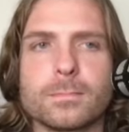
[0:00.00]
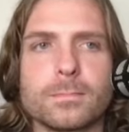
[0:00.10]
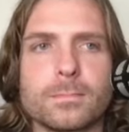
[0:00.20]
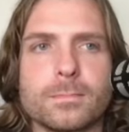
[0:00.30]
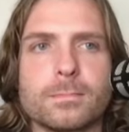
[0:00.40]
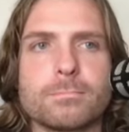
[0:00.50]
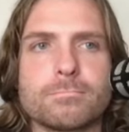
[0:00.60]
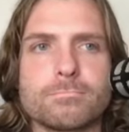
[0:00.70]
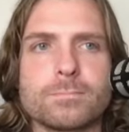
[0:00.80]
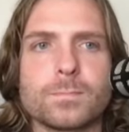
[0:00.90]

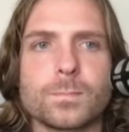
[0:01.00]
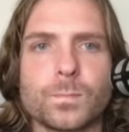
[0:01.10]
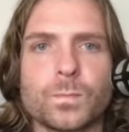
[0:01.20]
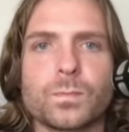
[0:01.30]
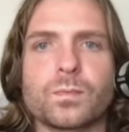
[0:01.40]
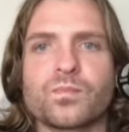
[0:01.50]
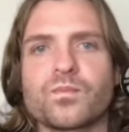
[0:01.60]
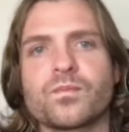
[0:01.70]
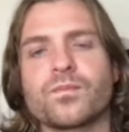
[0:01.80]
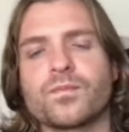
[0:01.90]

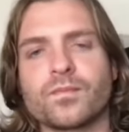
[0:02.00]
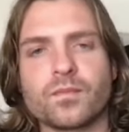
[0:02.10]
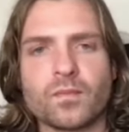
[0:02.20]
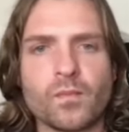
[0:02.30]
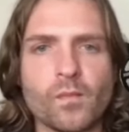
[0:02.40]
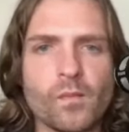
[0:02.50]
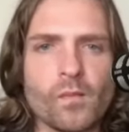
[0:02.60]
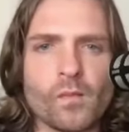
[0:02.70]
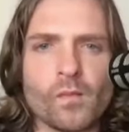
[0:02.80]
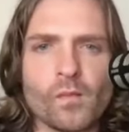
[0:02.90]

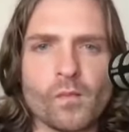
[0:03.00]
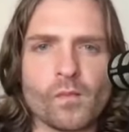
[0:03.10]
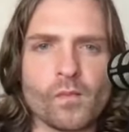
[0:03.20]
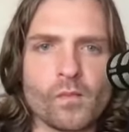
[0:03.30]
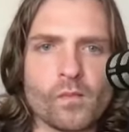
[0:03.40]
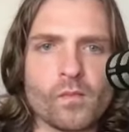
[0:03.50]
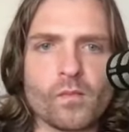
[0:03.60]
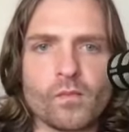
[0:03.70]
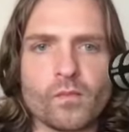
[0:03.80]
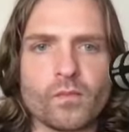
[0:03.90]

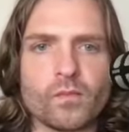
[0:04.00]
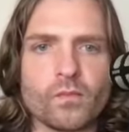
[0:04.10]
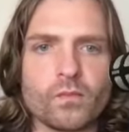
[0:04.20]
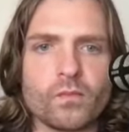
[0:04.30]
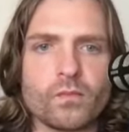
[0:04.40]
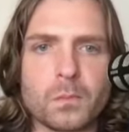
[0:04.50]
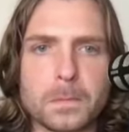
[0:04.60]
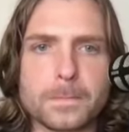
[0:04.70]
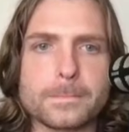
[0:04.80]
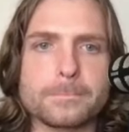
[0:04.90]

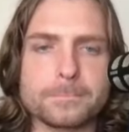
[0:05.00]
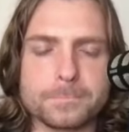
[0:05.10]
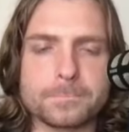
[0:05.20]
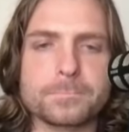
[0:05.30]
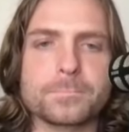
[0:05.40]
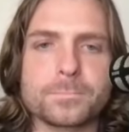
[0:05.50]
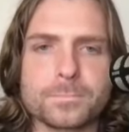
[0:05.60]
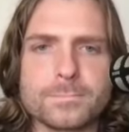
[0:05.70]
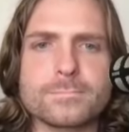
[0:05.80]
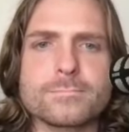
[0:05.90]

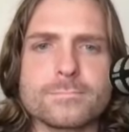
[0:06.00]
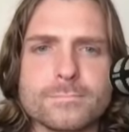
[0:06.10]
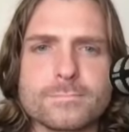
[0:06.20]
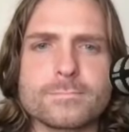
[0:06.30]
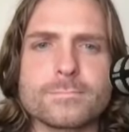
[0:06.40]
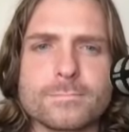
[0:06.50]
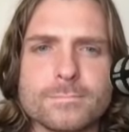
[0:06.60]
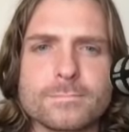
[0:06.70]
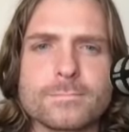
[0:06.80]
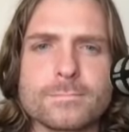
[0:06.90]

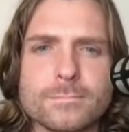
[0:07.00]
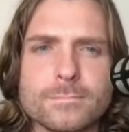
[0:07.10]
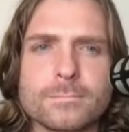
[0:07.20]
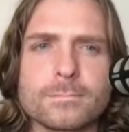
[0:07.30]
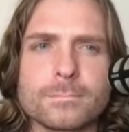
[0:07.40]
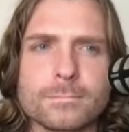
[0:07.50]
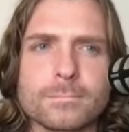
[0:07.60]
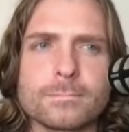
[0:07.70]
(silent)